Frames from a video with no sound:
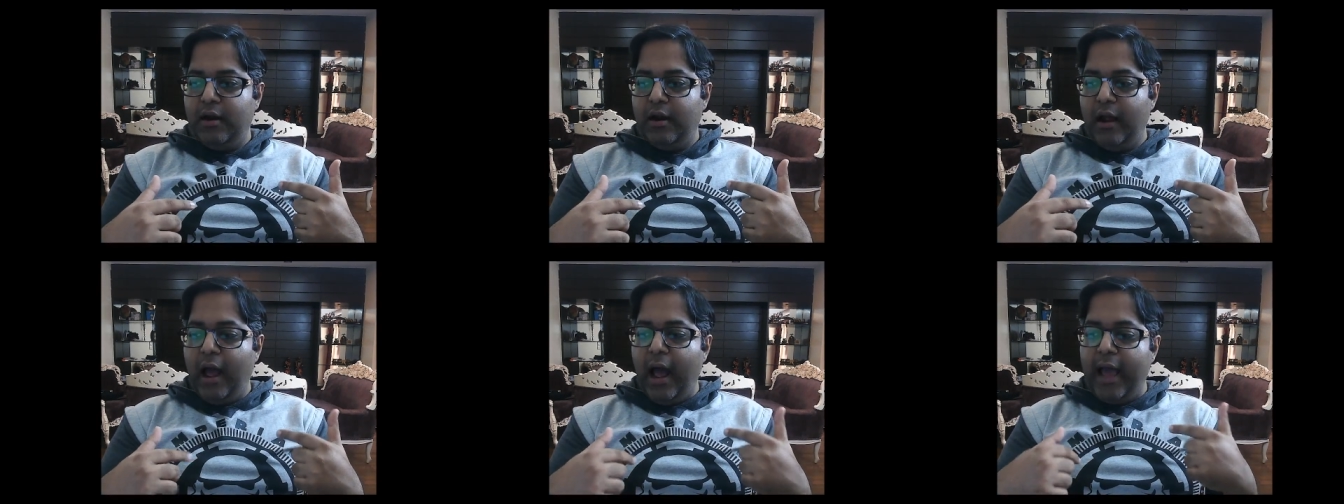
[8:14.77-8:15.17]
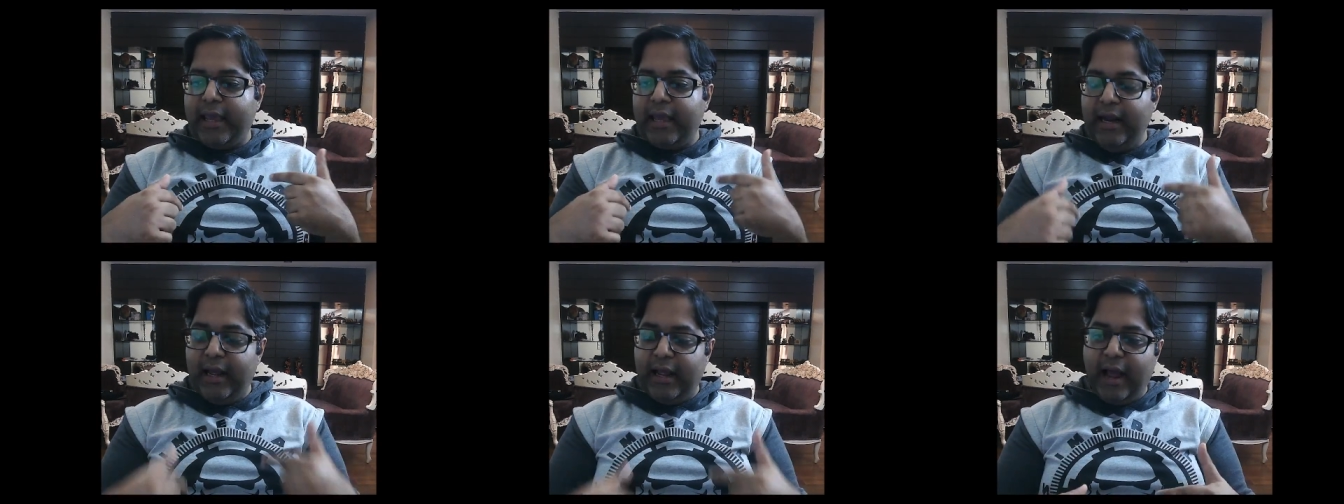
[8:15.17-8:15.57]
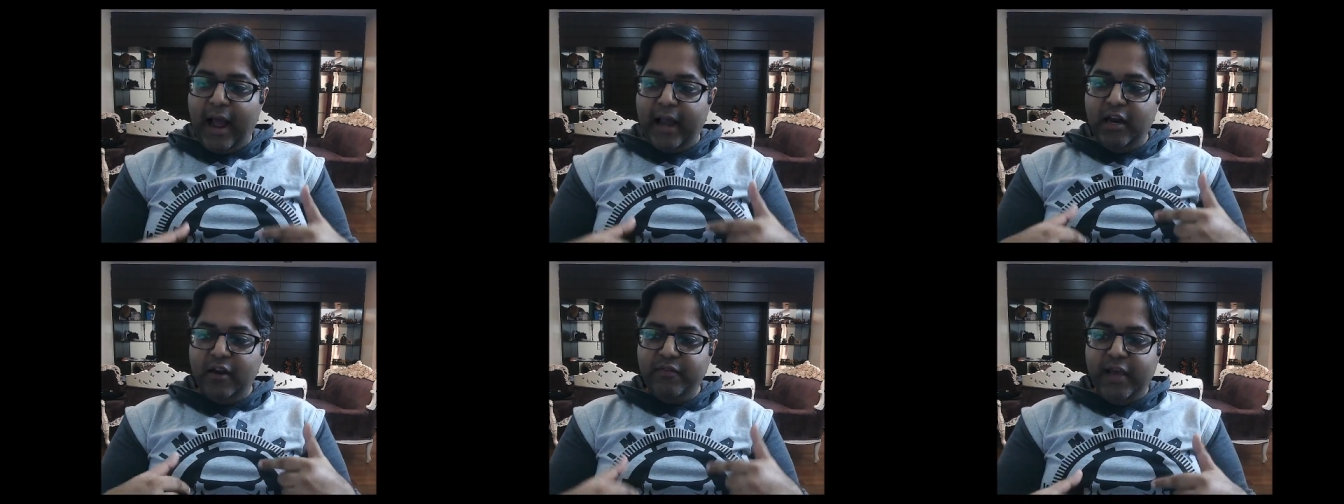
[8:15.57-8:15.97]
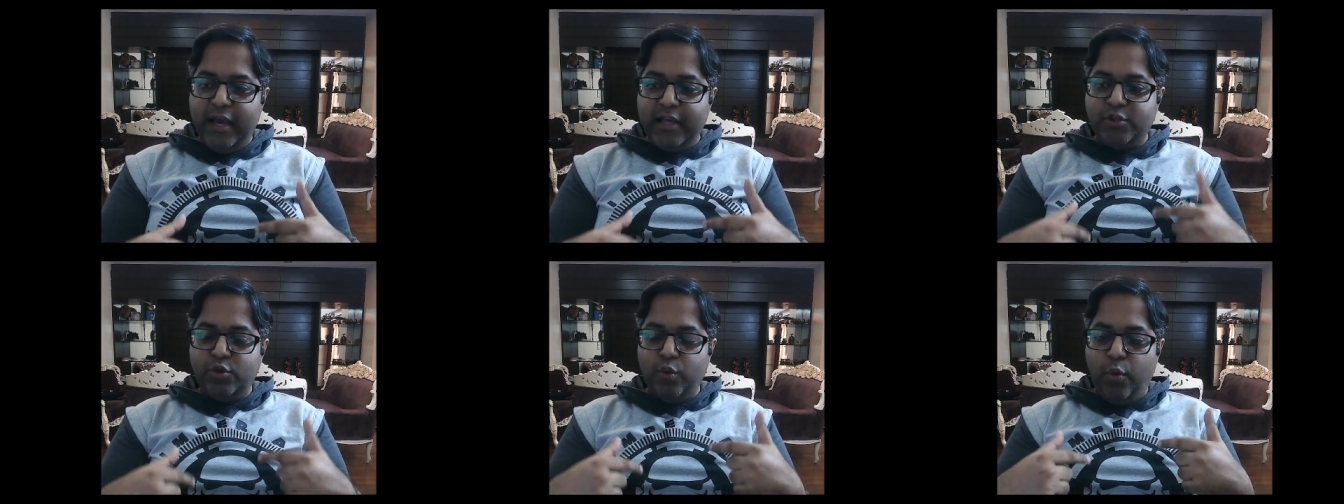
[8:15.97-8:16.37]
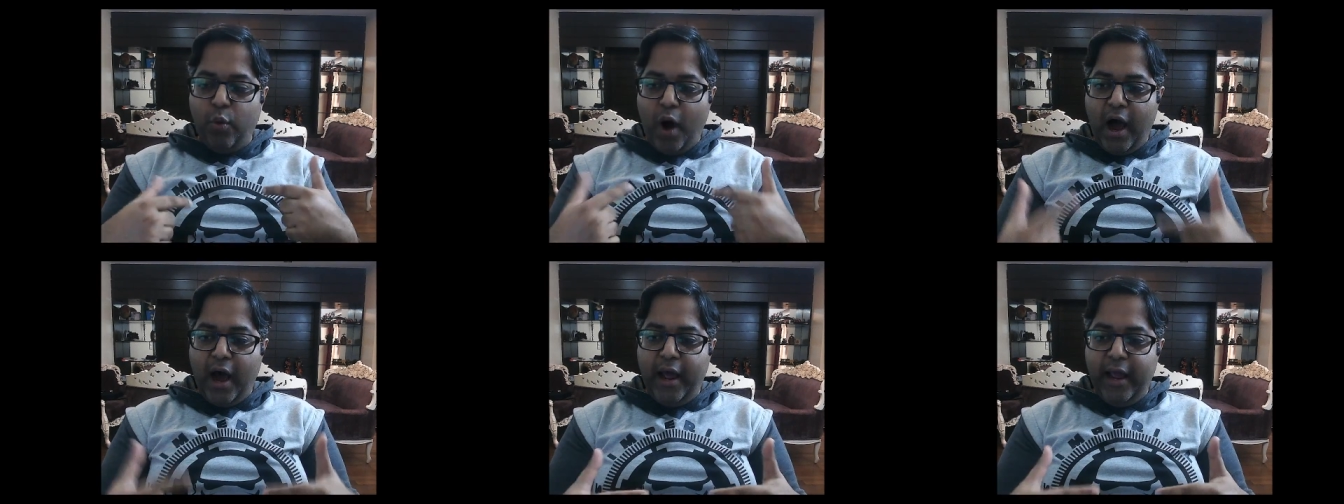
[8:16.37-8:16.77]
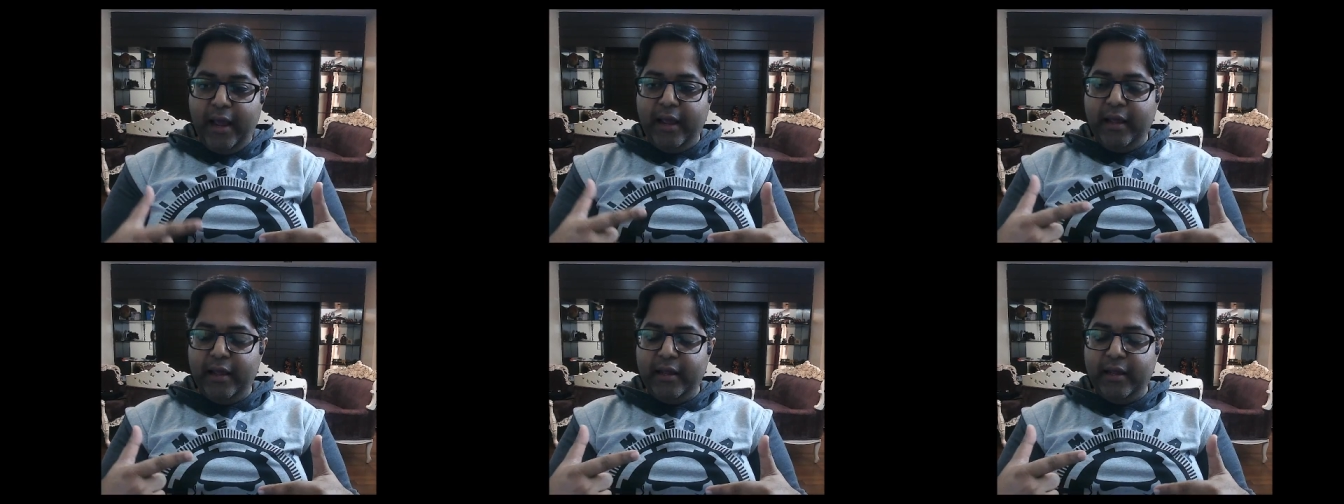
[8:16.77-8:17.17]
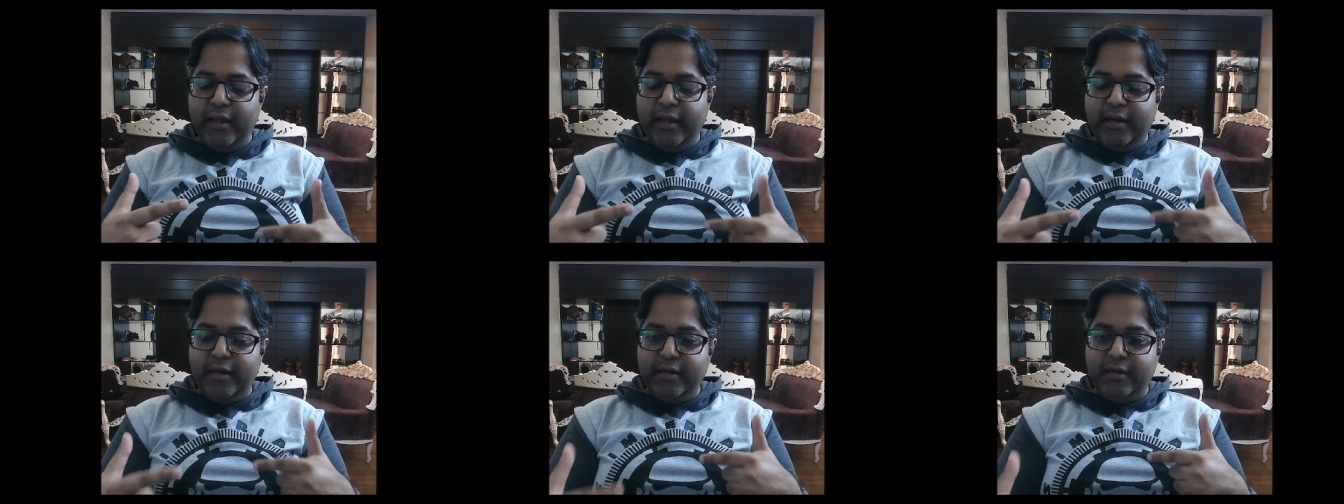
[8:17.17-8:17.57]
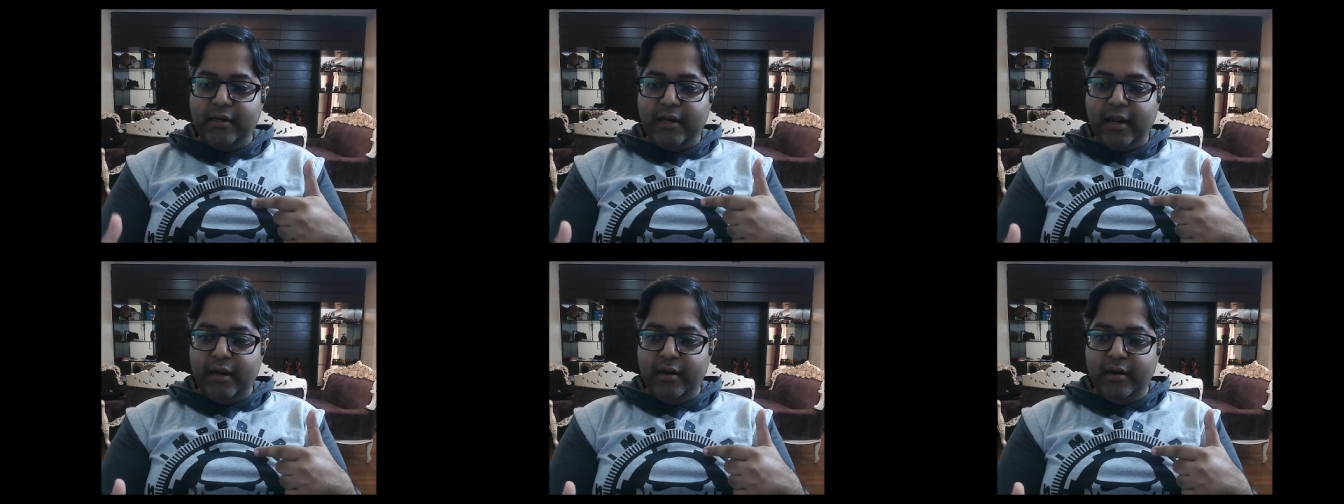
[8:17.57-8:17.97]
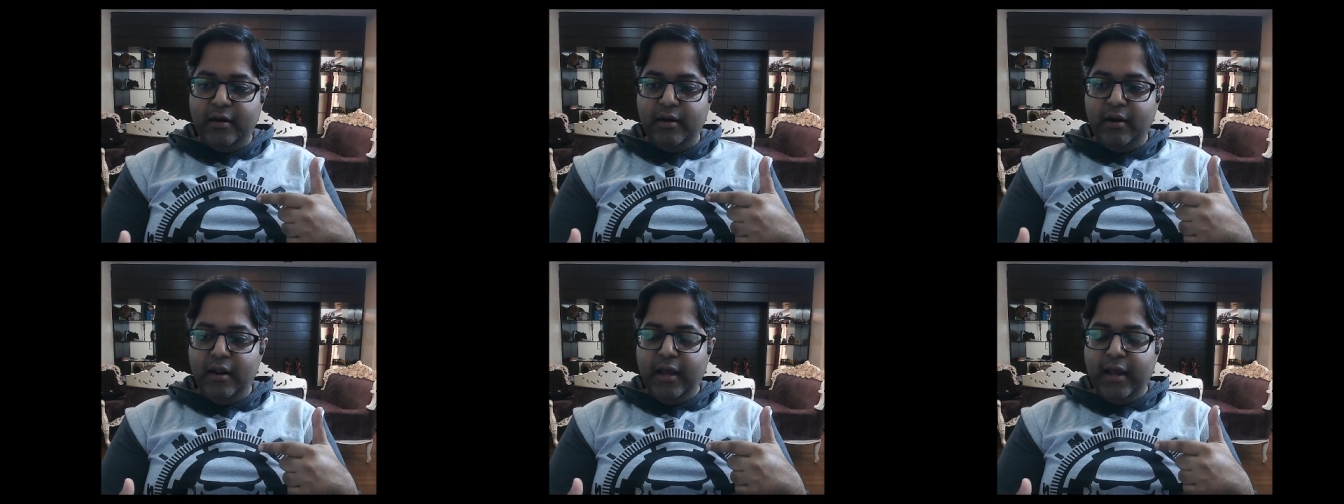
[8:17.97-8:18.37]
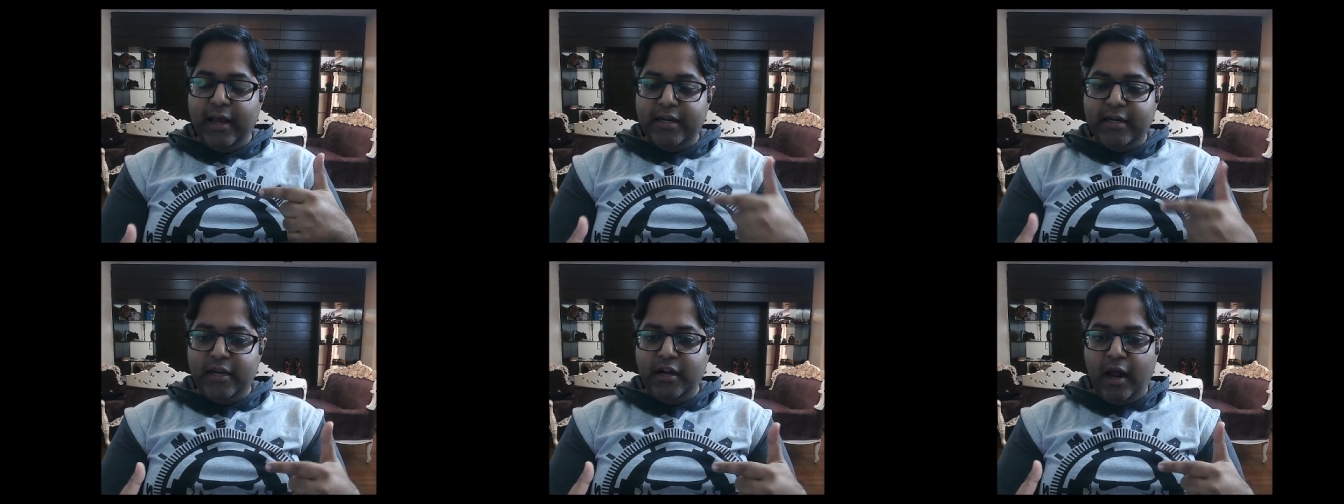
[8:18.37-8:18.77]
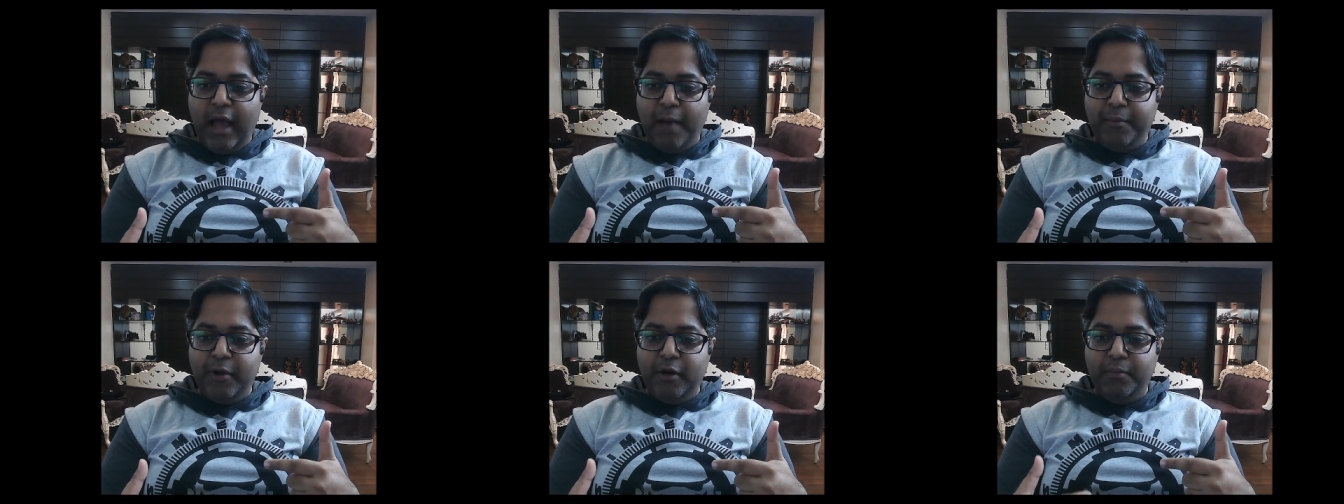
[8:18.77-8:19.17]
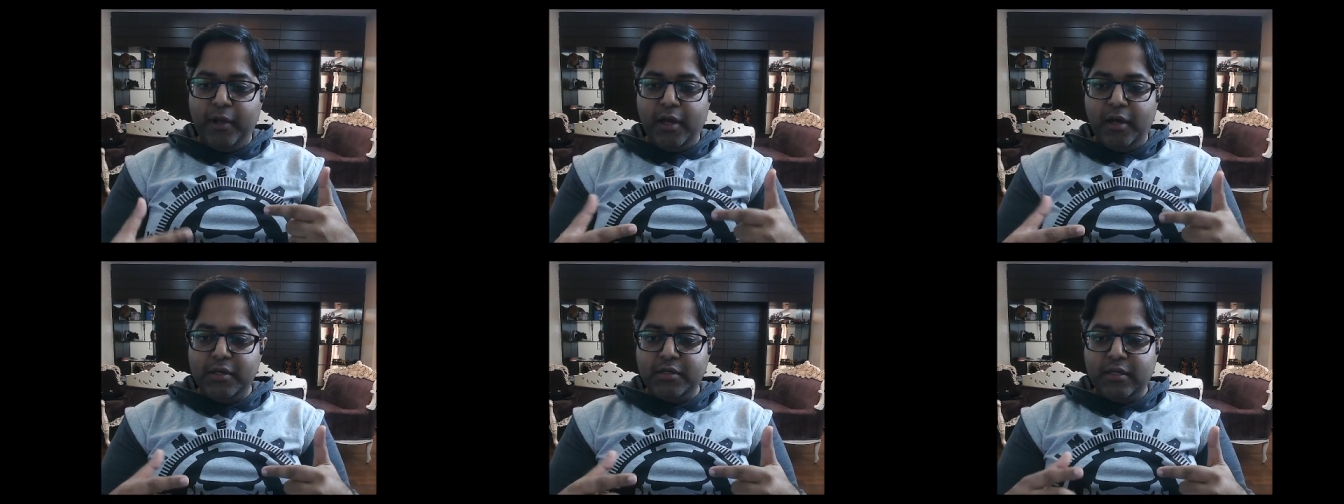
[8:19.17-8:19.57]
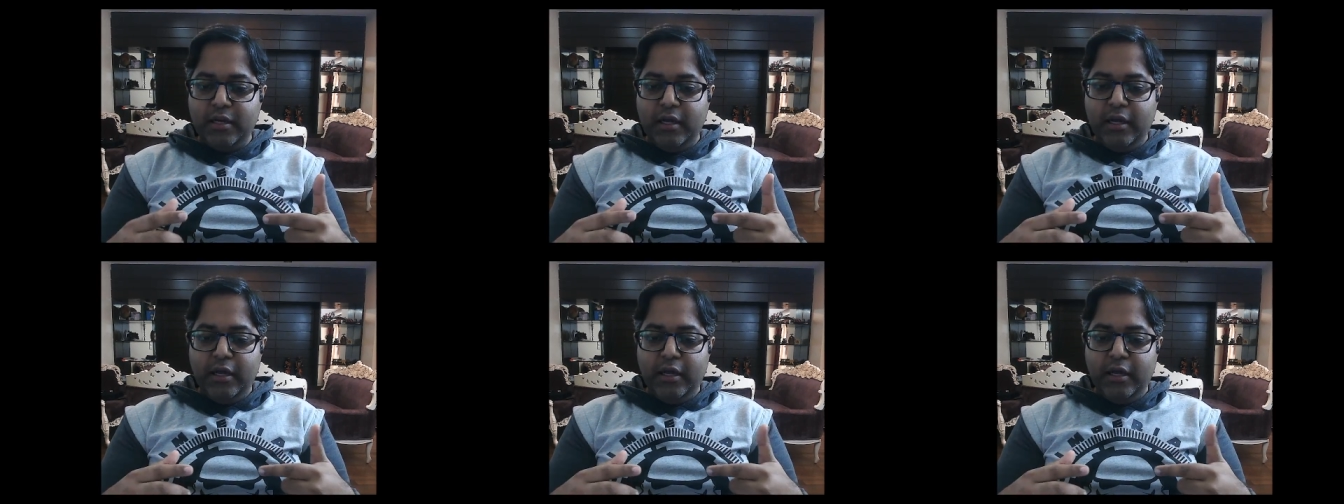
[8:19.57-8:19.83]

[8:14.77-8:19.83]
I can kind of guess why it did not happen, because